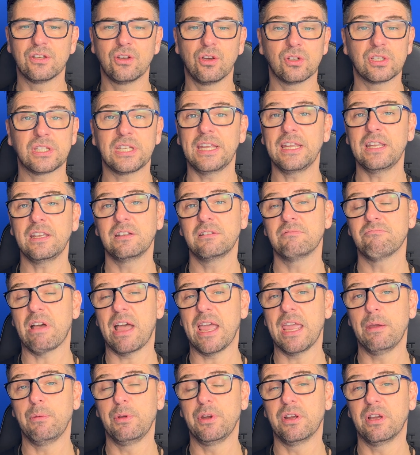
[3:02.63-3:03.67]
not taken,
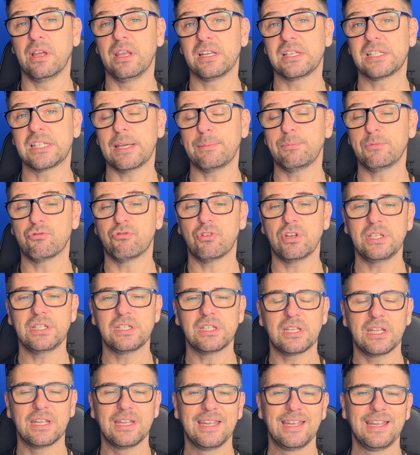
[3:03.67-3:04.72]
i.e., we don't accept the
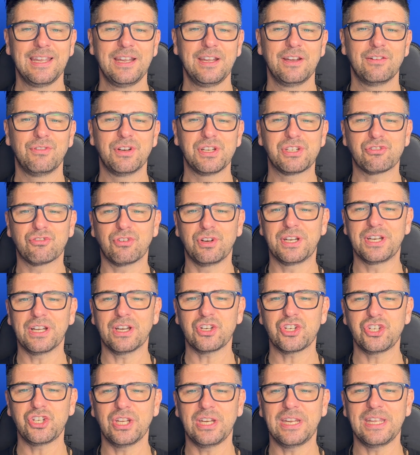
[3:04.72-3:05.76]
risk. Risk
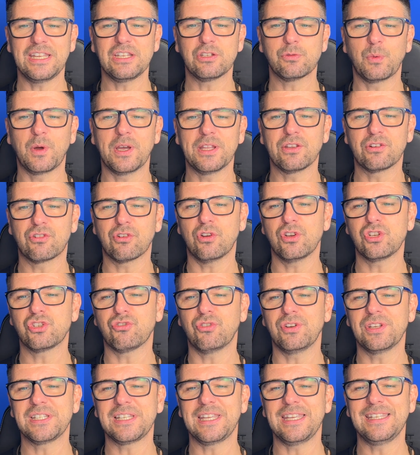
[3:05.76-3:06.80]
reduction is where the gross
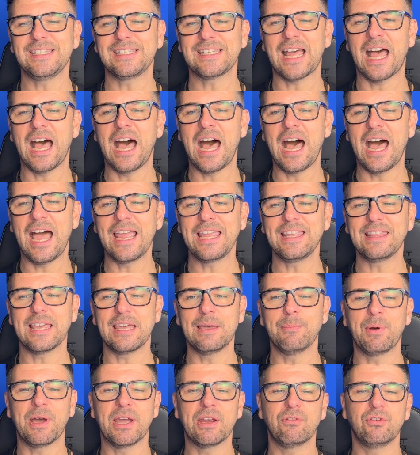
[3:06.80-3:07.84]
risk is high,
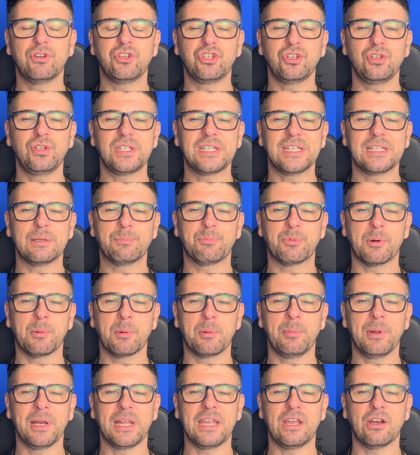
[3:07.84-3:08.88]
thereby reducing the
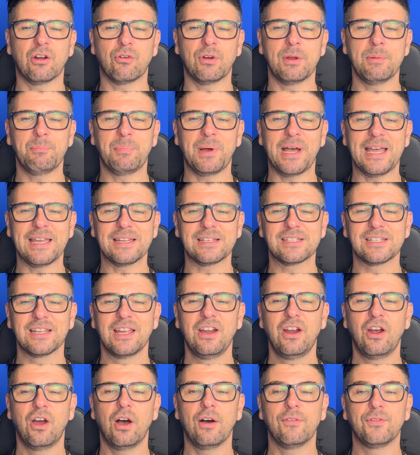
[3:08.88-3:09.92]
probability or impact
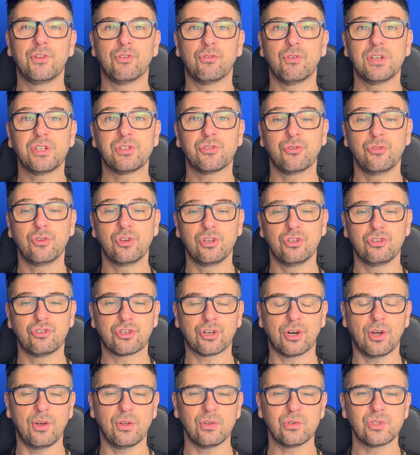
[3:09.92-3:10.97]
of the risk through
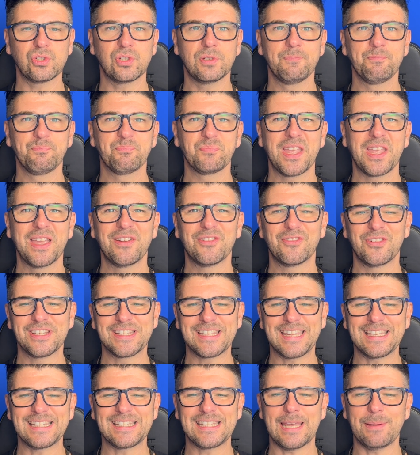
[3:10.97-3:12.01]
controls.
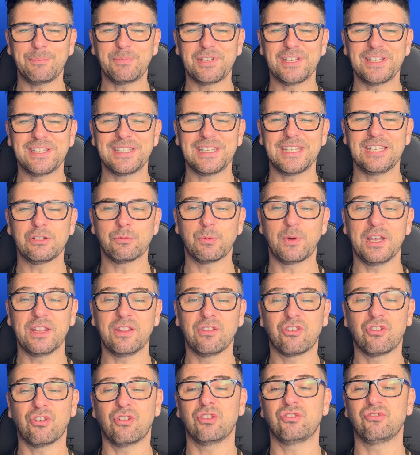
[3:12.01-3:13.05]
Risk acceptance is where
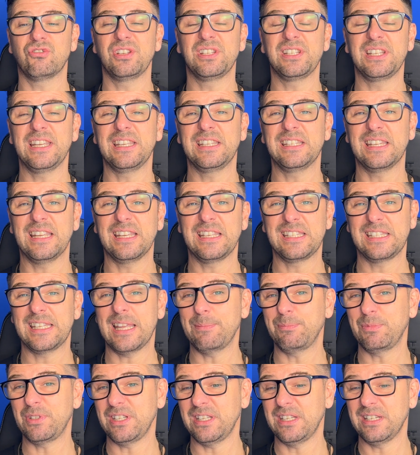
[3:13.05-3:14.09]
the gross risk is
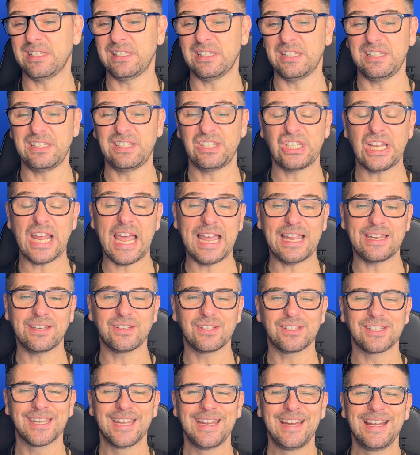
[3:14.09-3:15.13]
accepted as it
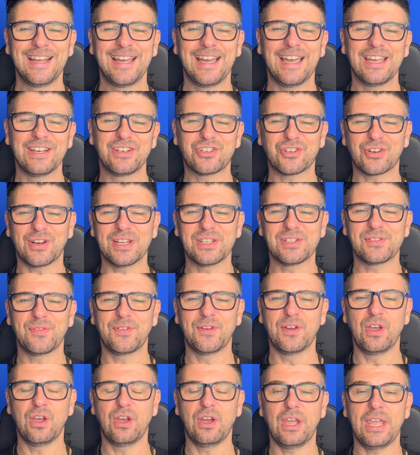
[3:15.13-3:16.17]
stands. And
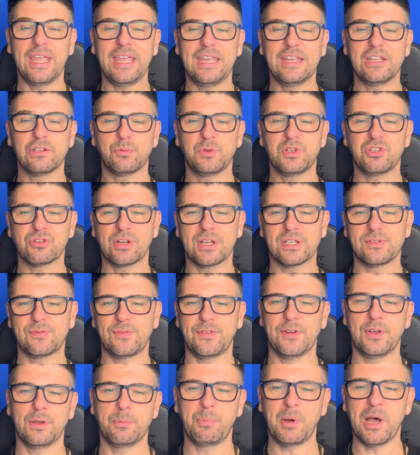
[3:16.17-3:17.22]
transfer is we
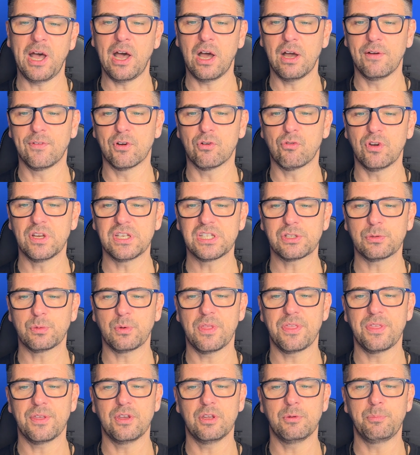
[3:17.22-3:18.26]
transfer part of a risk to a
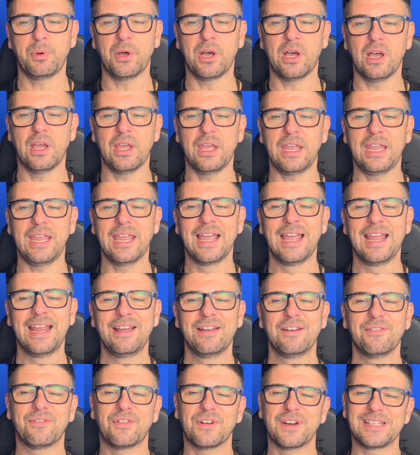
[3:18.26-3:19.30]
third party,
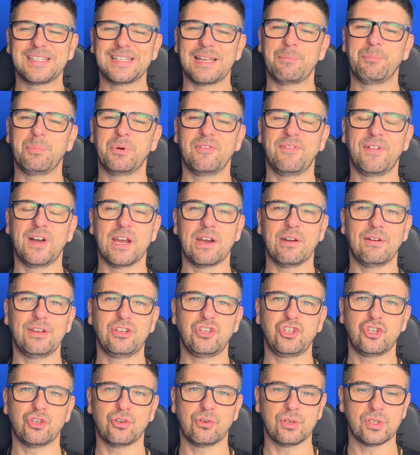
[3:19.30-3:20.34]
for example, via
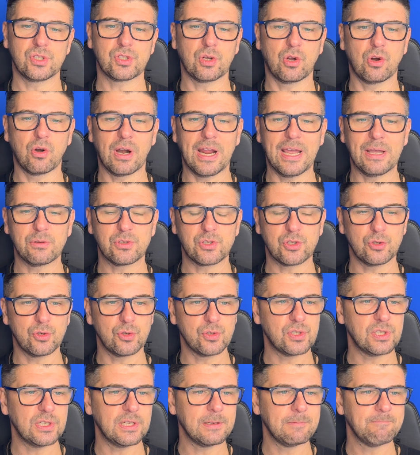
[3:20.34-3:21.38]
insurance or
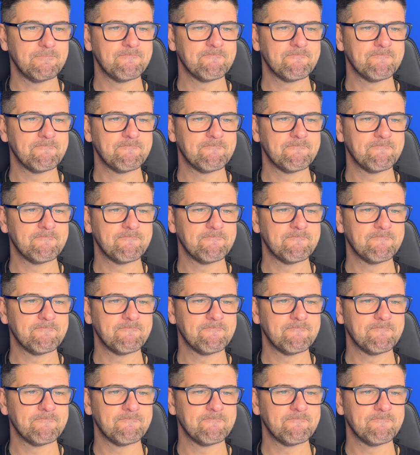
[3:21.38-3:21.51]
outsourcing.